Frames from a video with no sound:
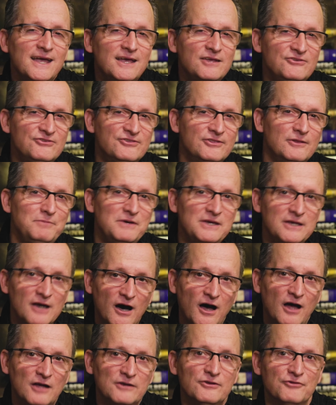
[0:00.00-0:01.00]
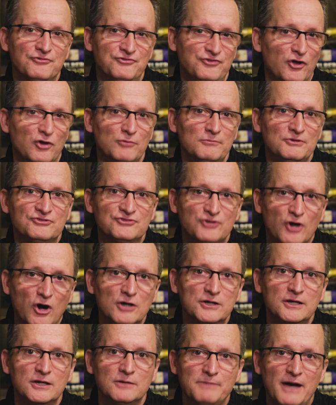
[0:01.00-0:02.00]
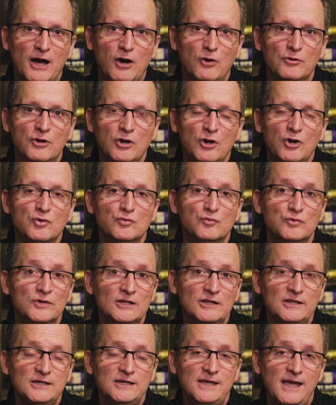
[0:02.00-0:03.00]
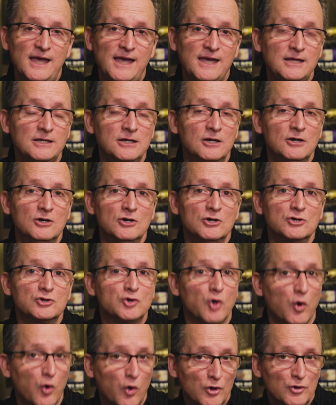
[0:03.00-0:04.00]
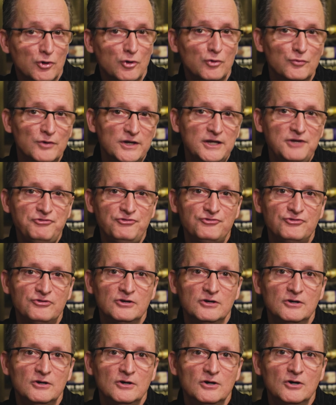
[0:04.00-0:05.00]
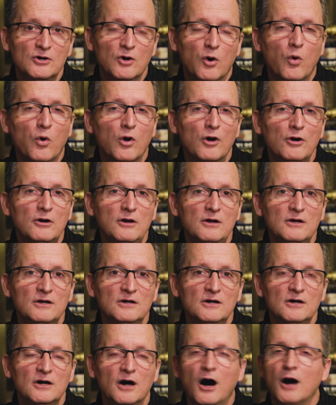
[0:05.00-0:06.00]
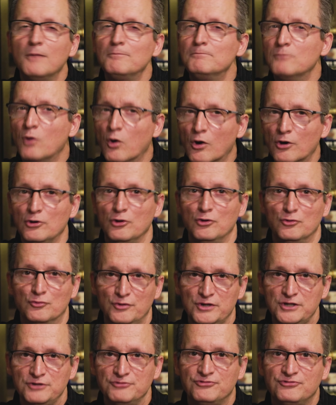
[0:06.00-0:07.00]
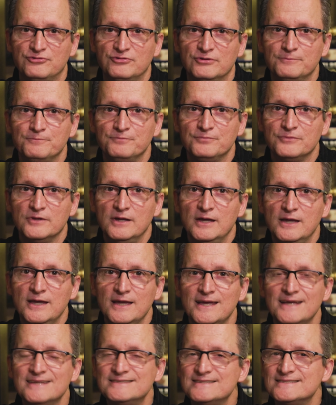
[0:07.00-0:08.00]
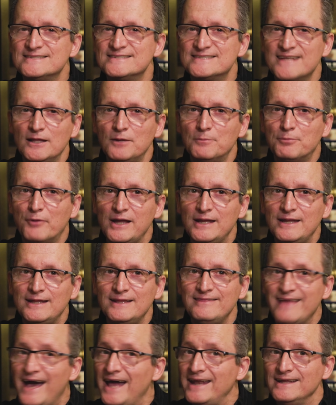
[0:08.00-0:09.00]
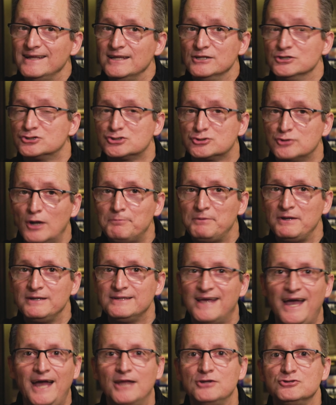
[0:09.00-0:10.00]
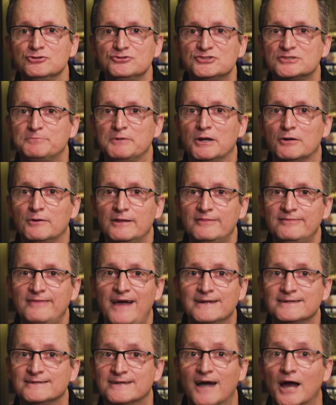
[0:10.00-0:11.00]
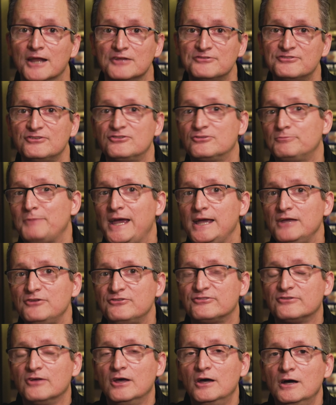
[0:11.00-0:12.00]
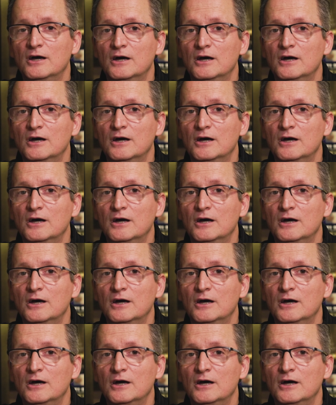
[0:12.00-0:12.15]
Is the Beyond the film is talking about really a coral reef or a moral reef? Is it celebrating that intrepid can-do spirit that got us to space,